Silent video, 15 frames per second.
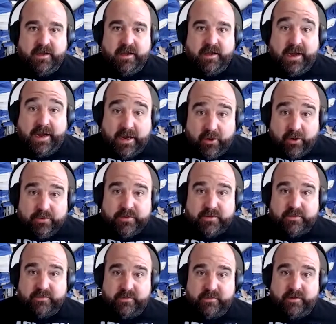how the
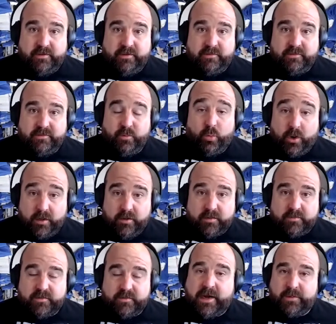disease
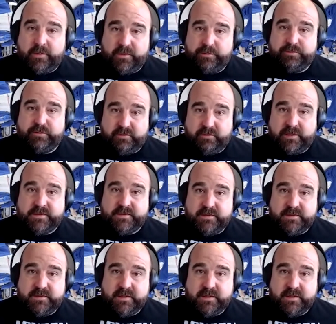works and how it progresses.